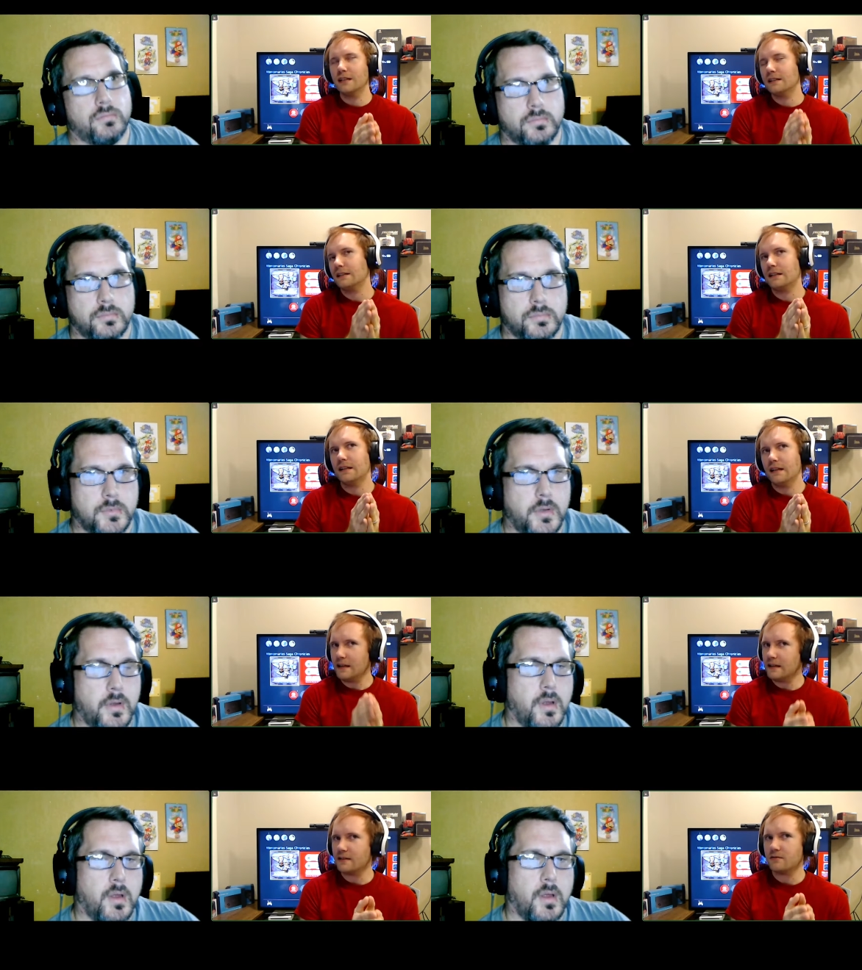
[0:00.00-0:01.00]
Speaker 1: really
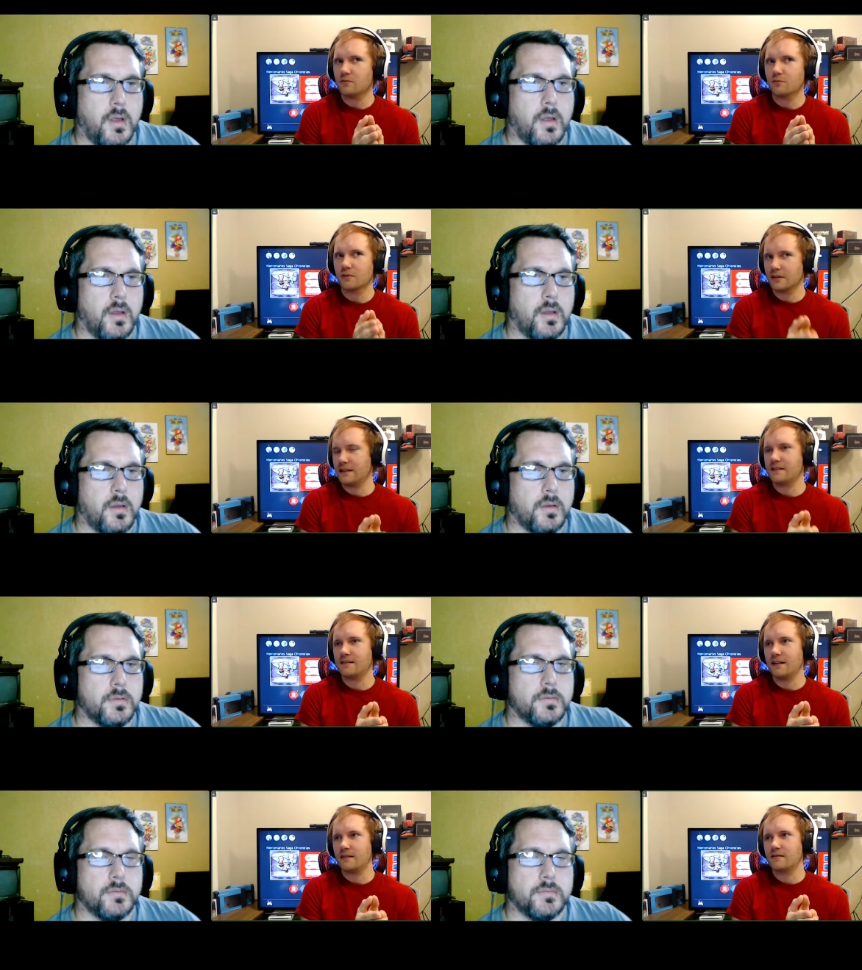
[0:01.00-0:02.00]
hit release
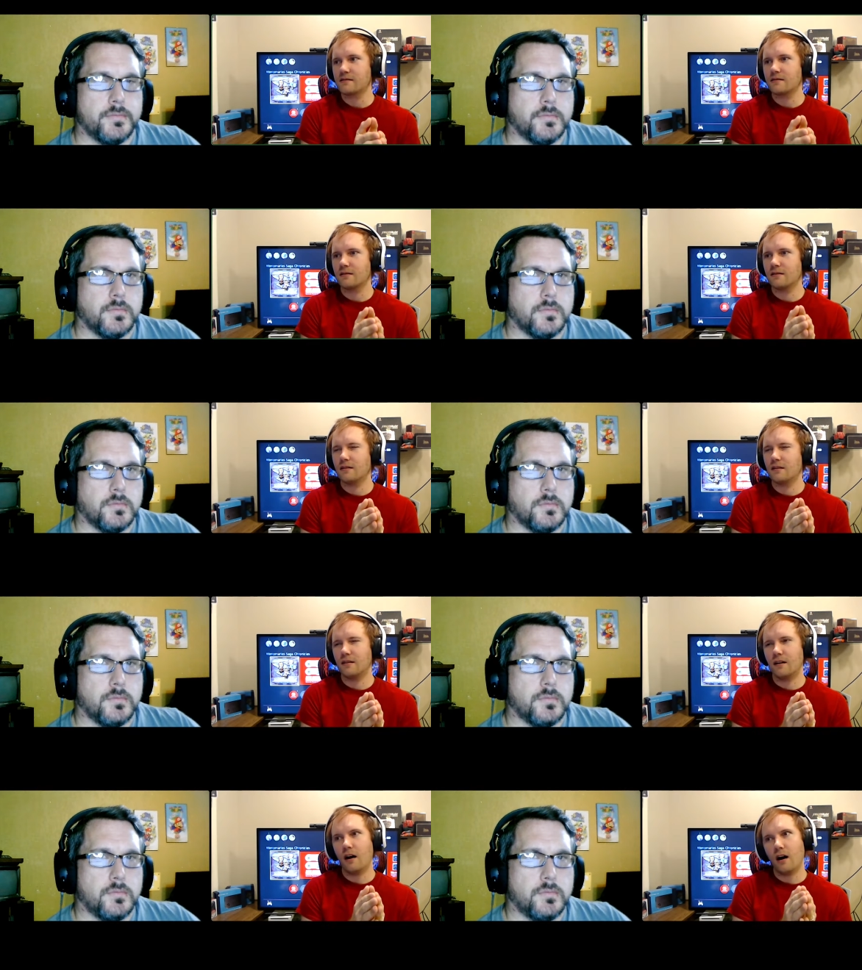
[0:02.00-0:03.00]
dates
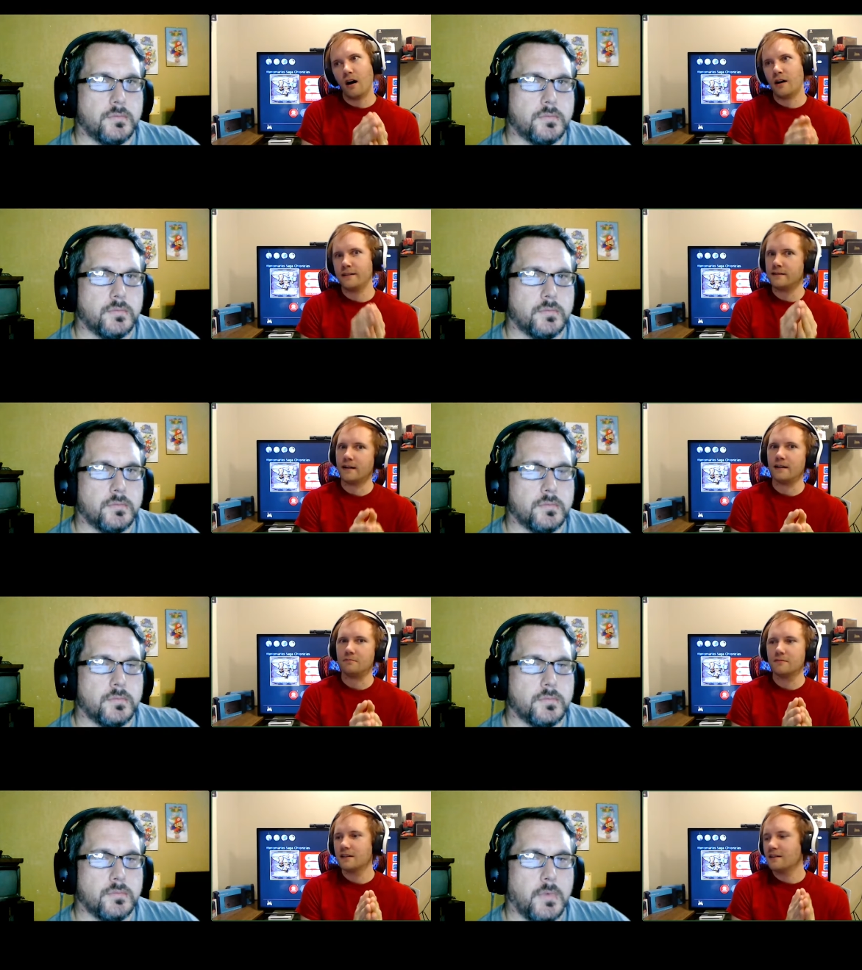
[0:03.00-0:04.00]
on
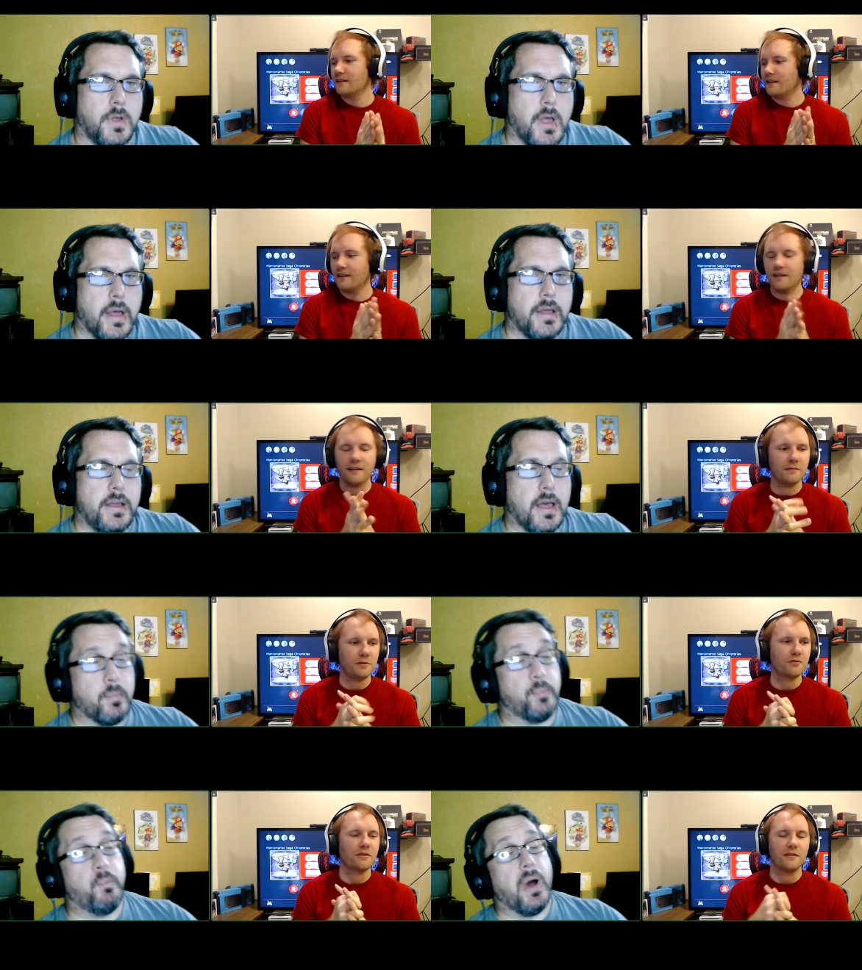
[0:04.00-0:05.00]
time. Yeah, uh,
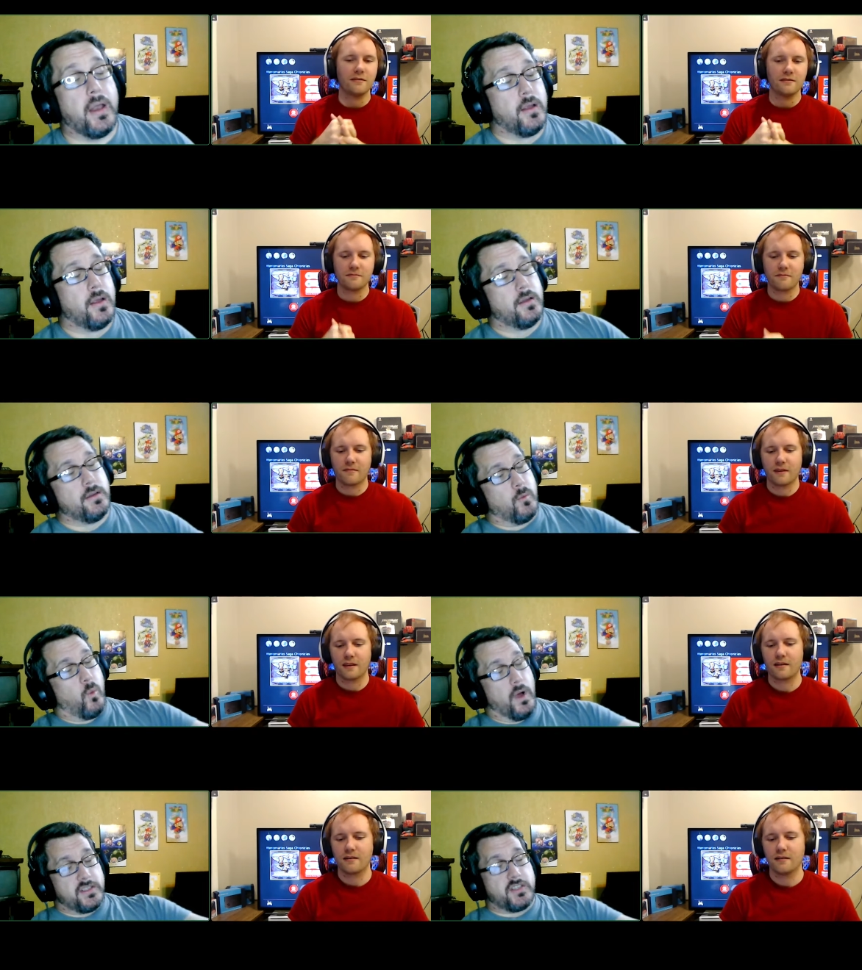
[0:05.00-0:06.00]
but. Know,
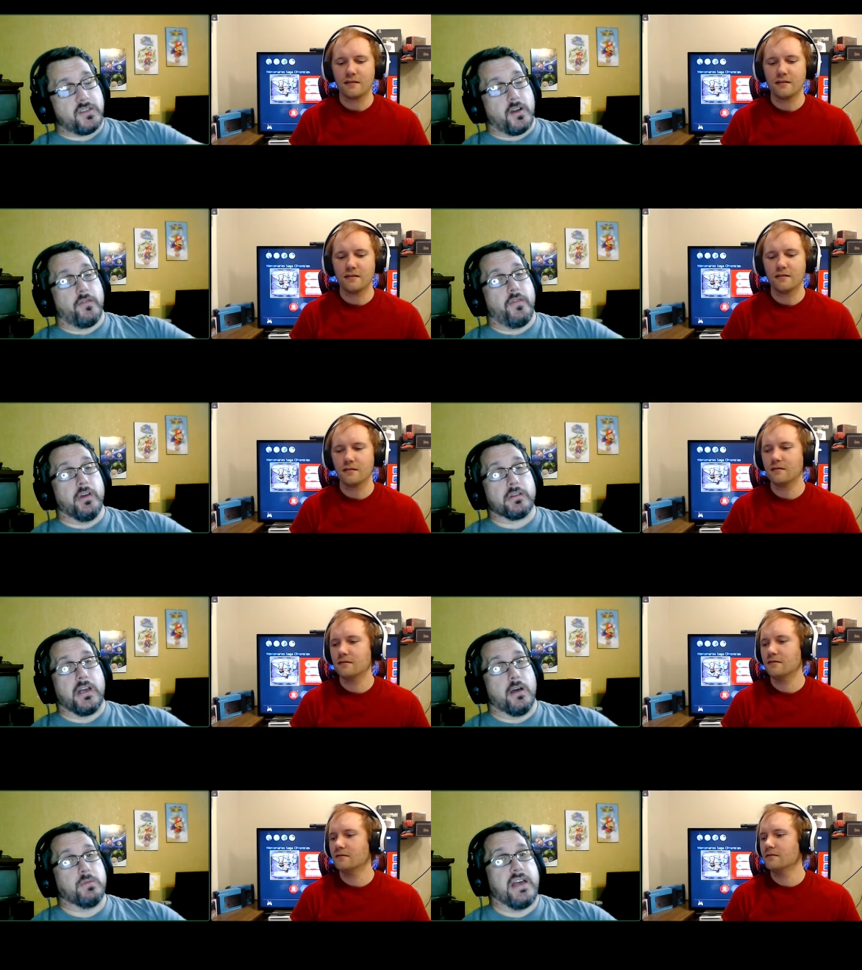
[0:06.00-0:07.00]
Speaker 2: once Starfield
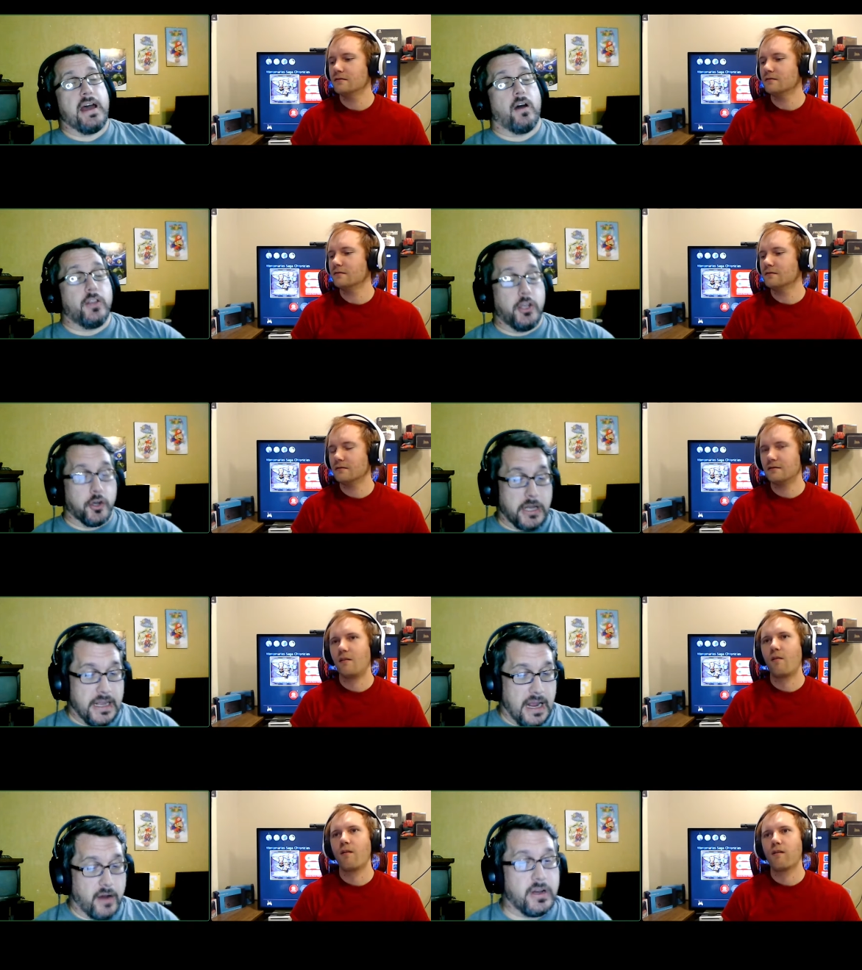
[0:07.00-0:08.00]
comes out, you're
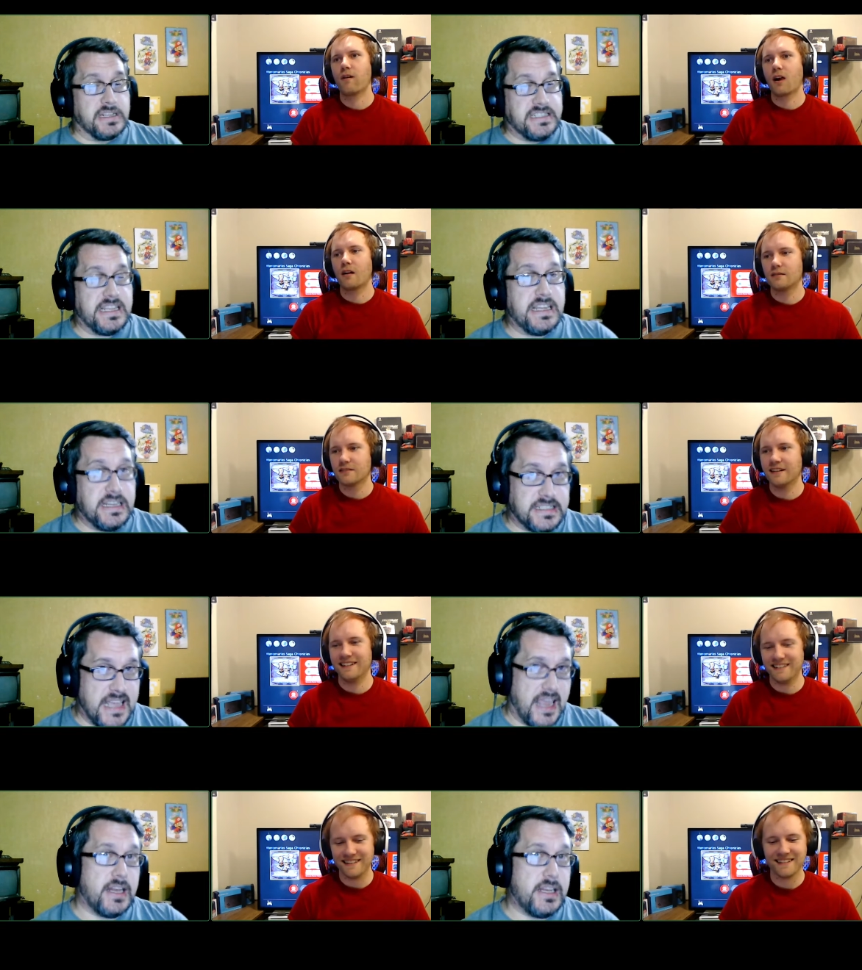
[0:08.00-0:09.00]
guaranteed
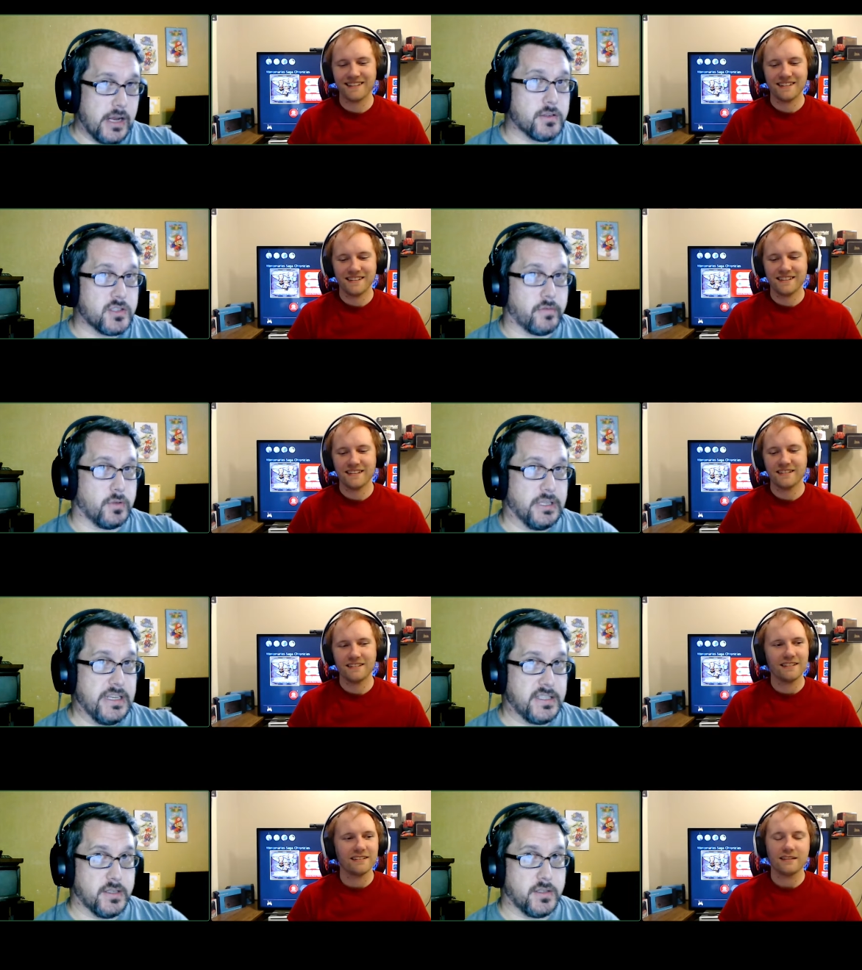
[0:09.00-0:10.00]
10 years of
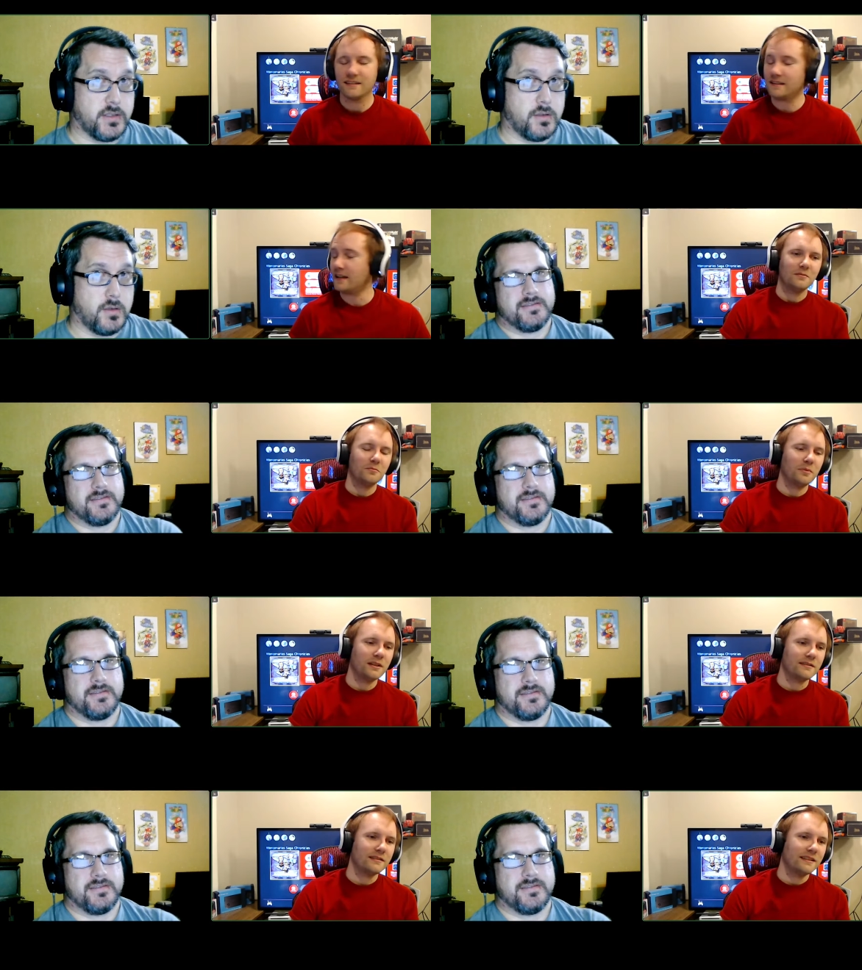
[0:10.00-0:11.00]
releases.
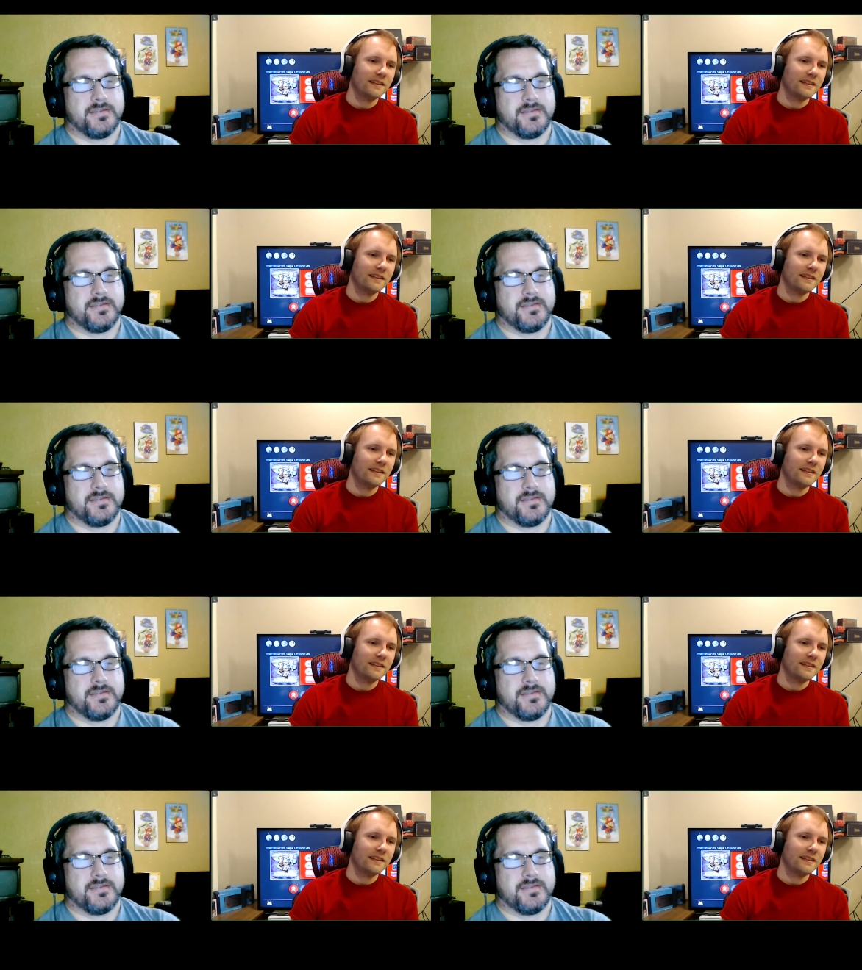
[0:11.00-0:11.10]
Speaker 1: But